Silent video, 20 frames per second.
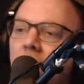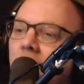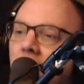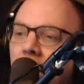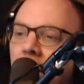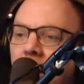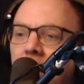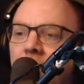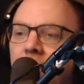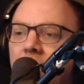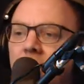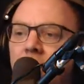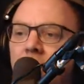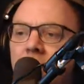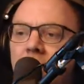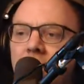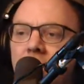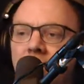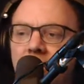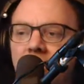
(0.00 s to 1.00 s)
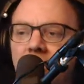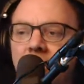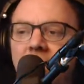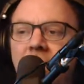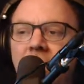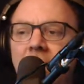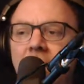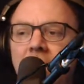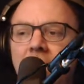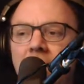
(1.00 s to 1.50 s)
Half the world's
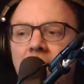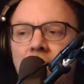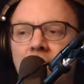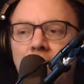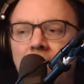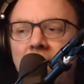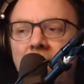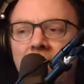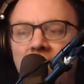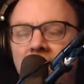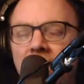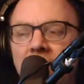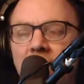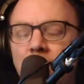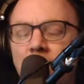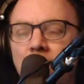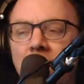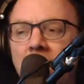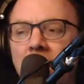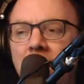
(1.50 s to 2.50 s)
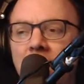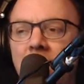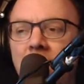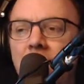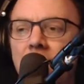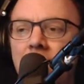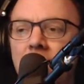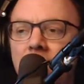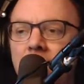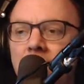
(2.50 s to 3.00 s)
trade passes by here.